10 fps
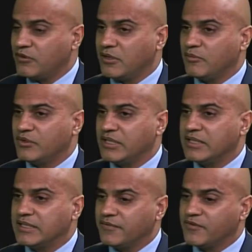can
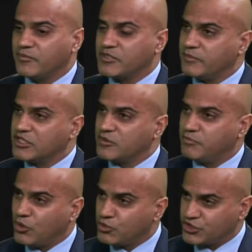give them some
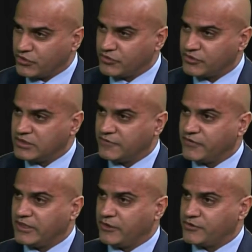exposure to different
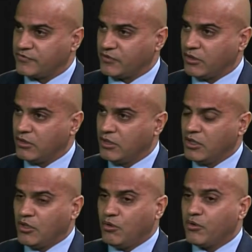areas of law.
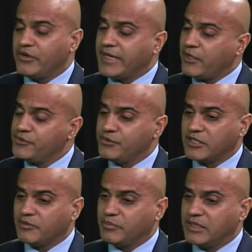Or now you can
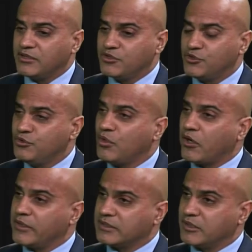pick two
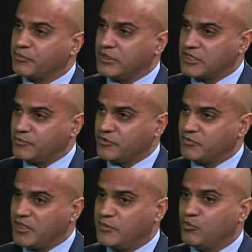articling principles.
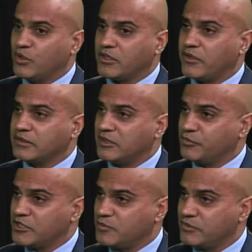Maybe one articling
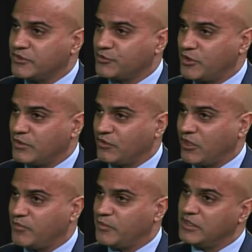principle does criminal law,
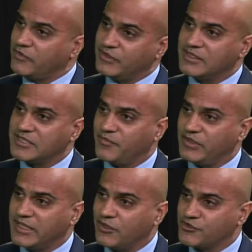maybe the other does something
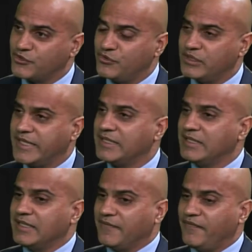else. So you get
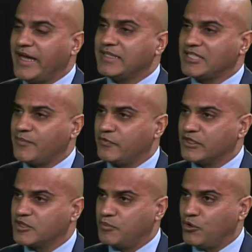that type of
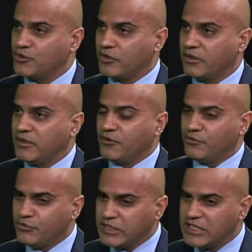exposure
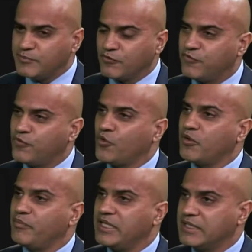really before
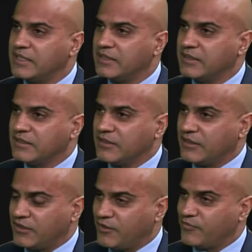making
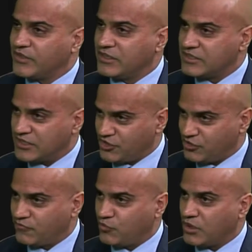the decision
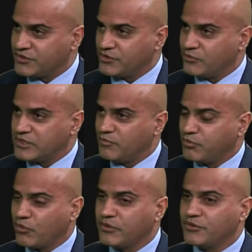of what to do. It's
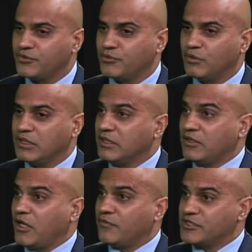important to
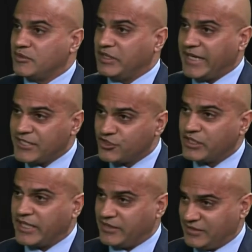obviously be
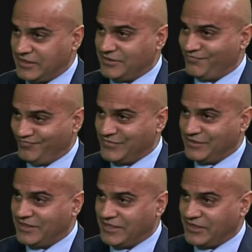educated
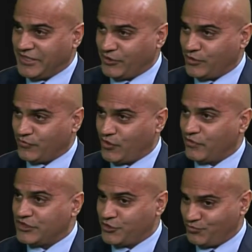in the area of law
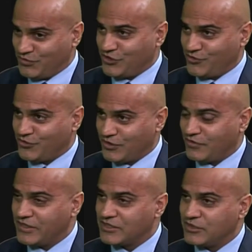that you're going to
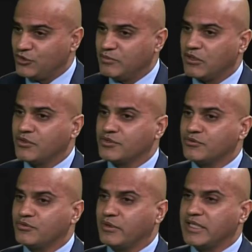eventually do, but also
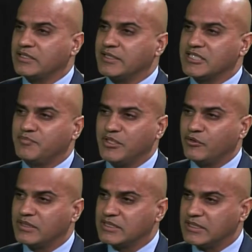to actually
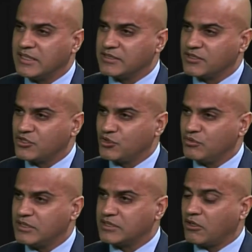experience it as a student,
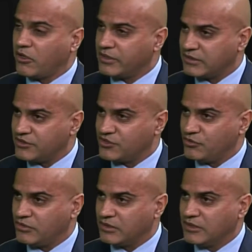as an articling
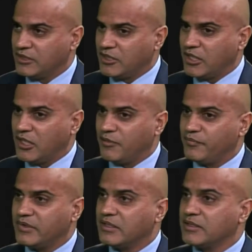student,
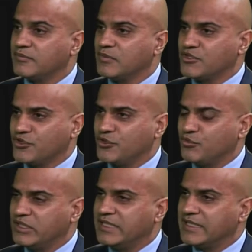so you
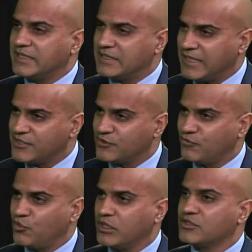really get a taste of
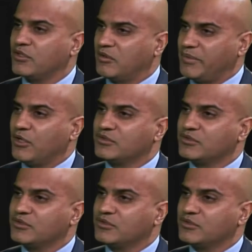what it's all about.